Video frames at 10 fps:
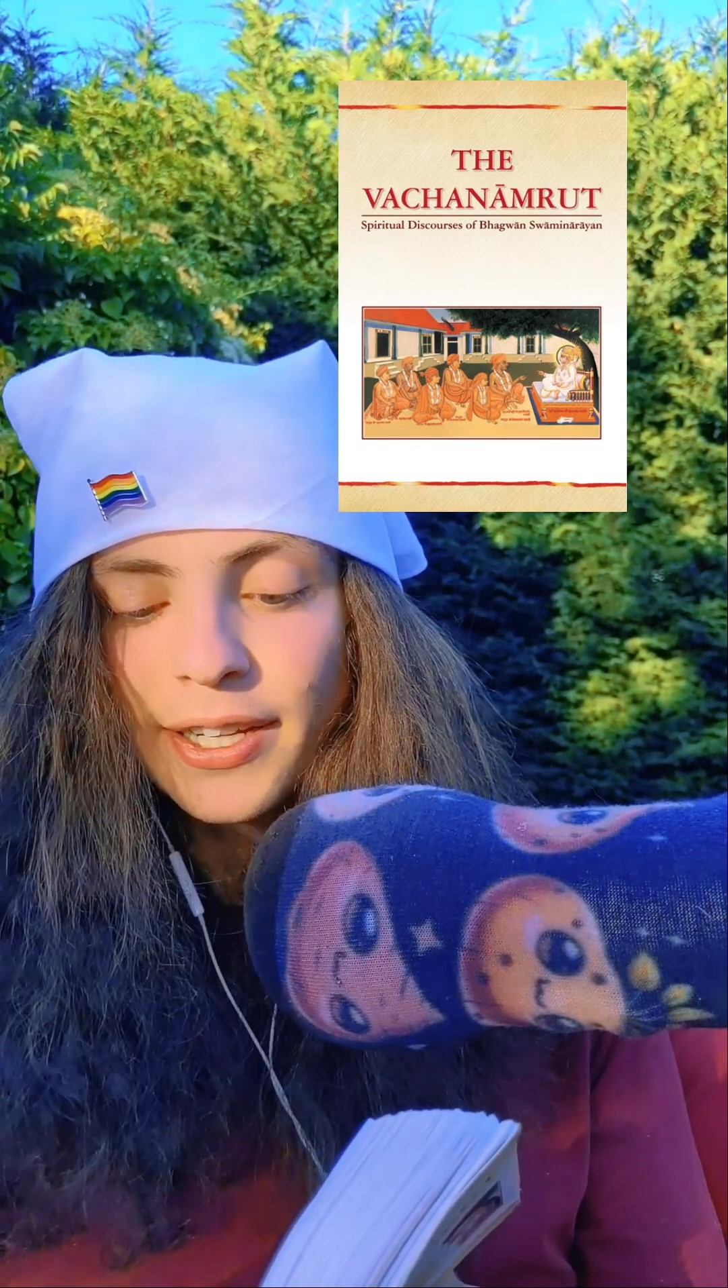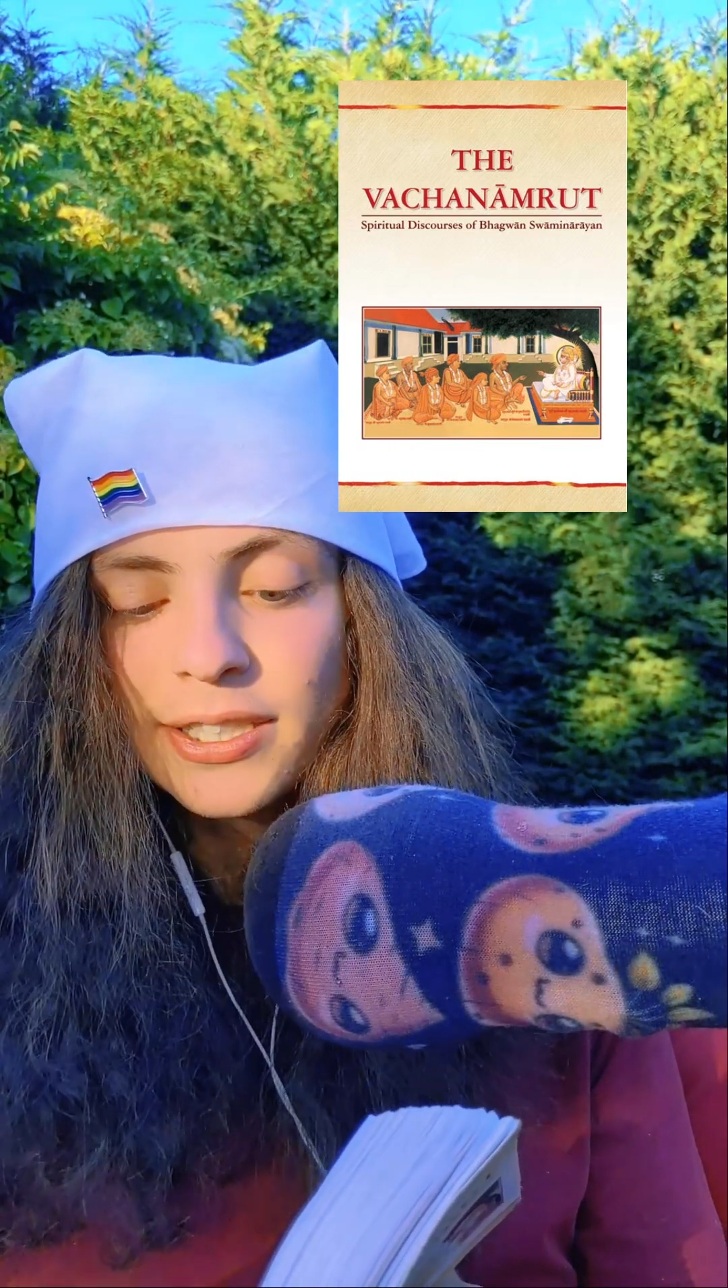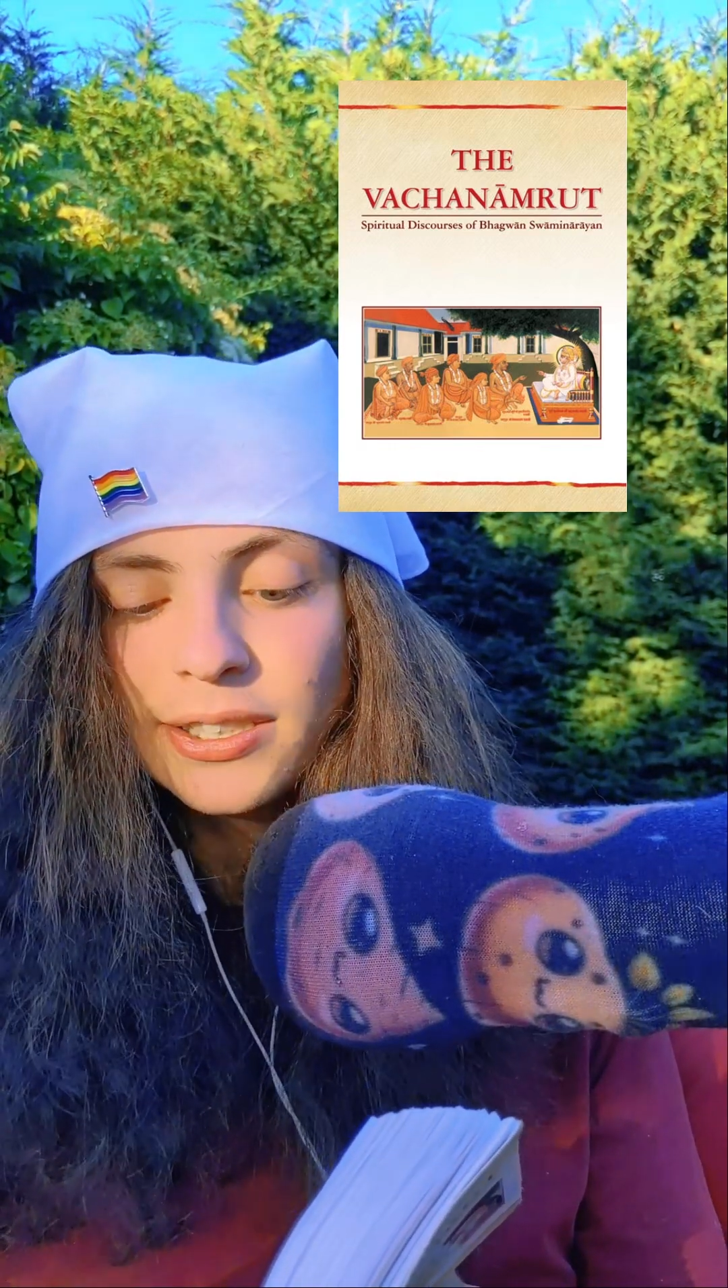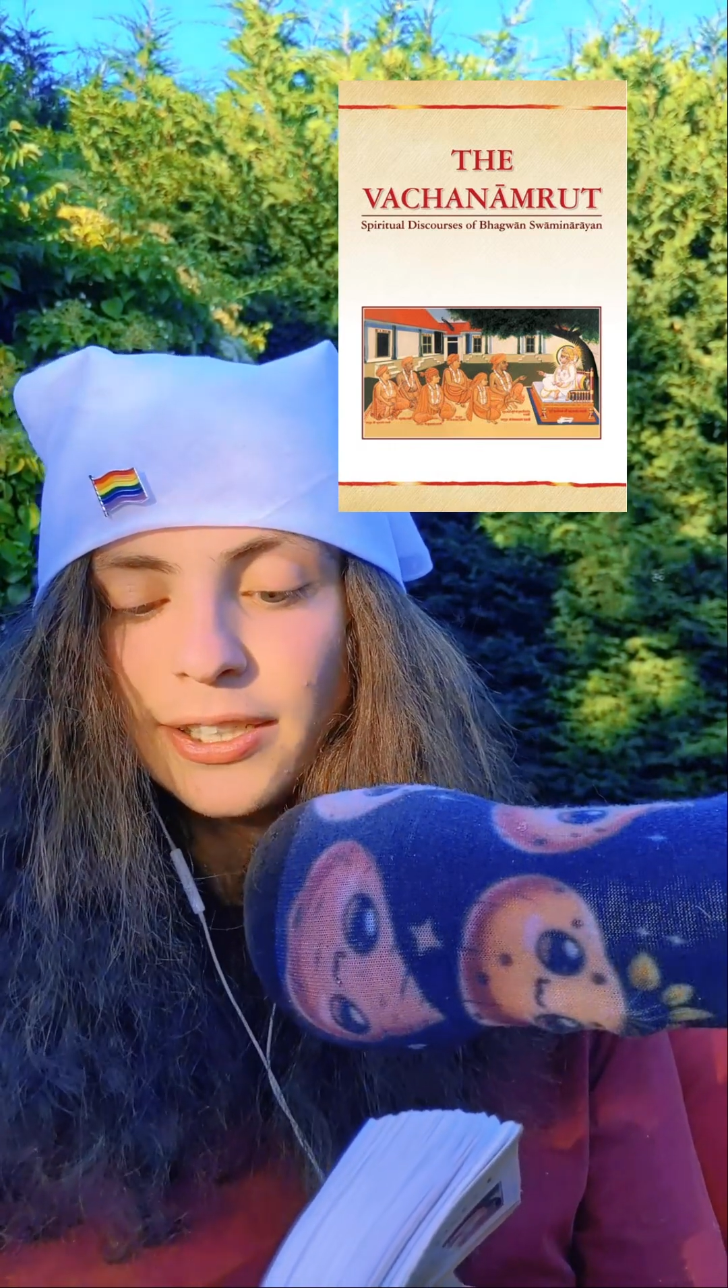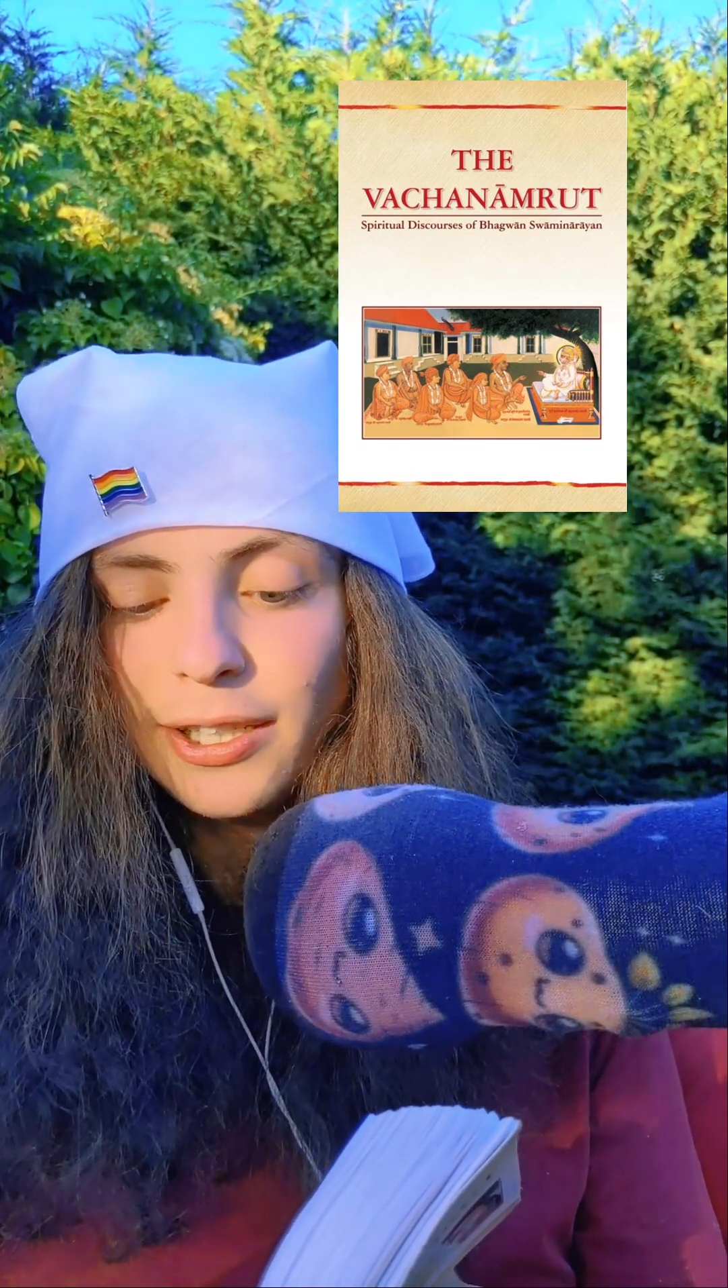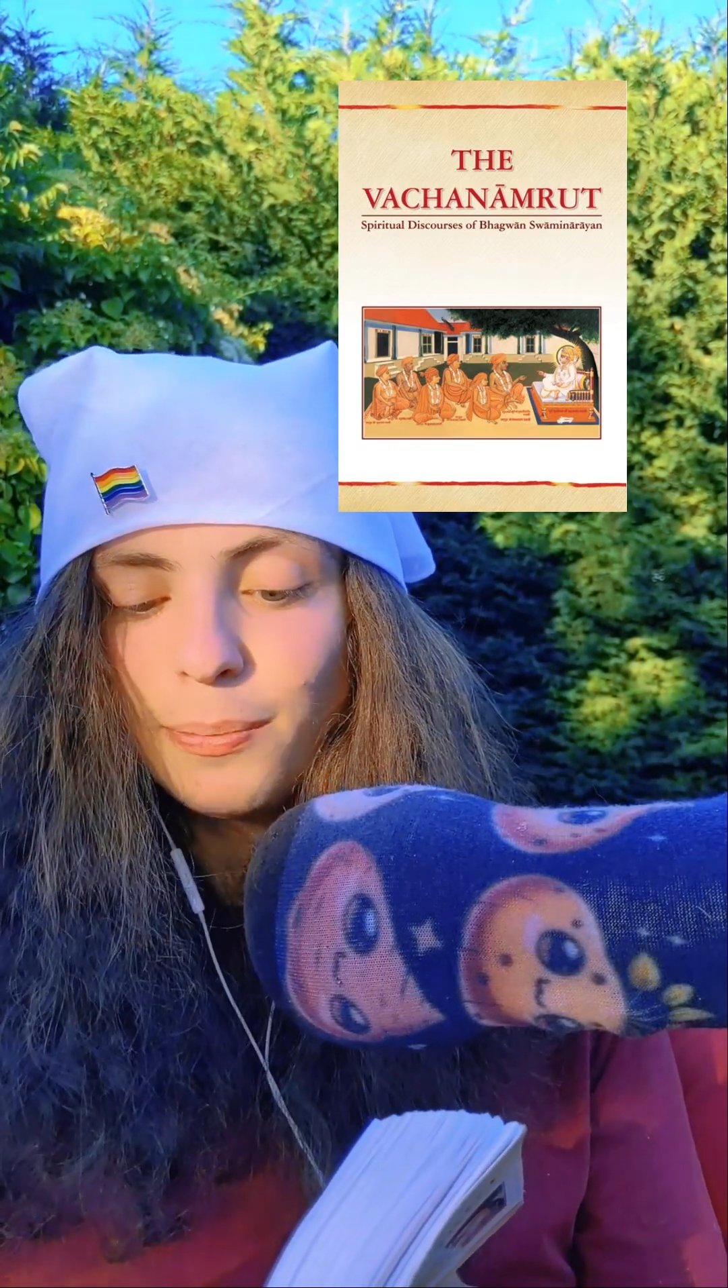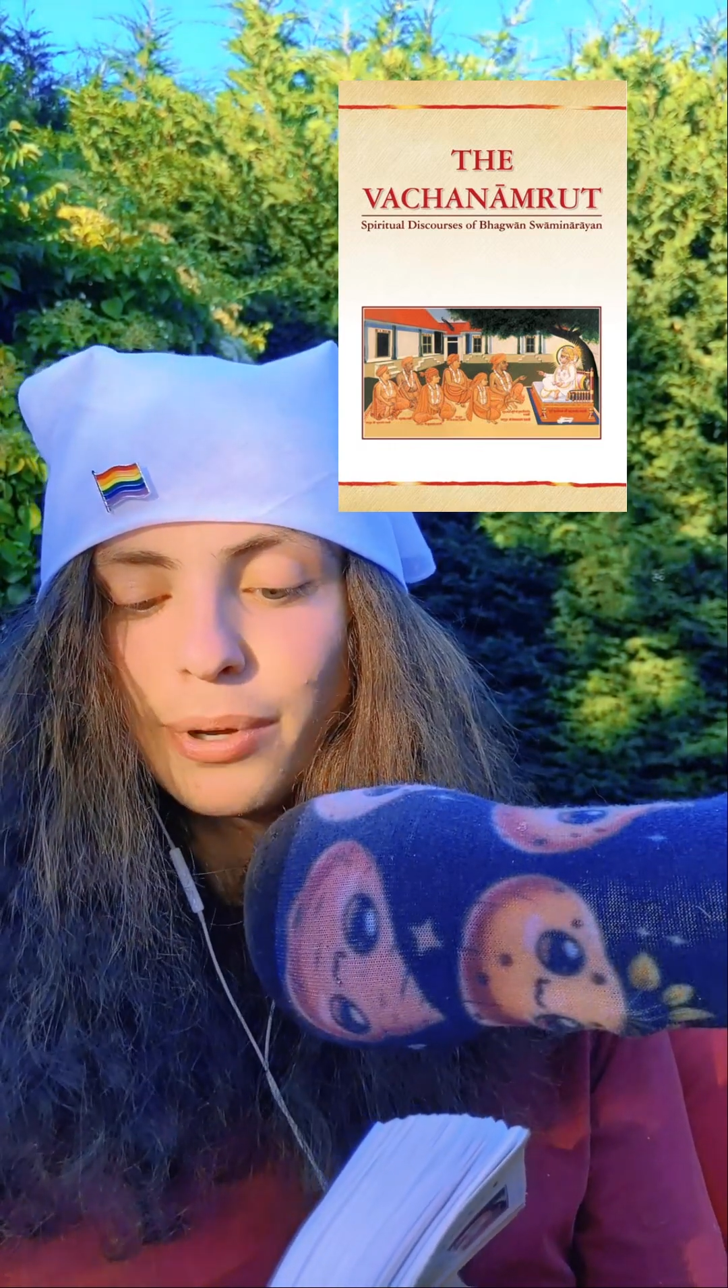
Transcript: still a